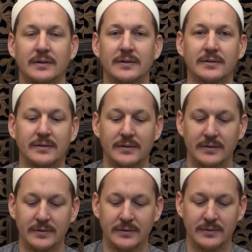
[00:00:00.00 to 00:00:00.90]
This
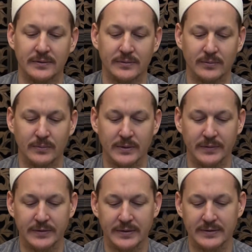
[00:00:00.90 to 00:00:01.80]
is one
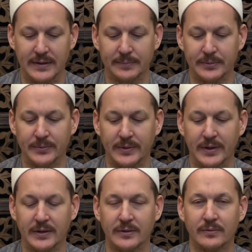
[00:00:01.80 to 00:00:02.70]
of the examples
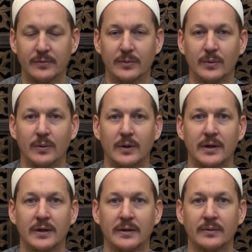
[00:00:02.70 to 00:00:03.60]
of the
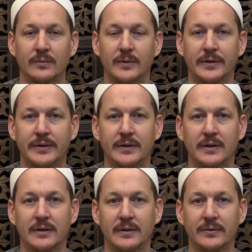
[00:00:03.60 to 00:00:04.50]
Quran wherein
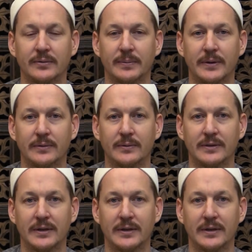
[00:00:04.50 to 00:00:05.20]
Allah subhanahu wa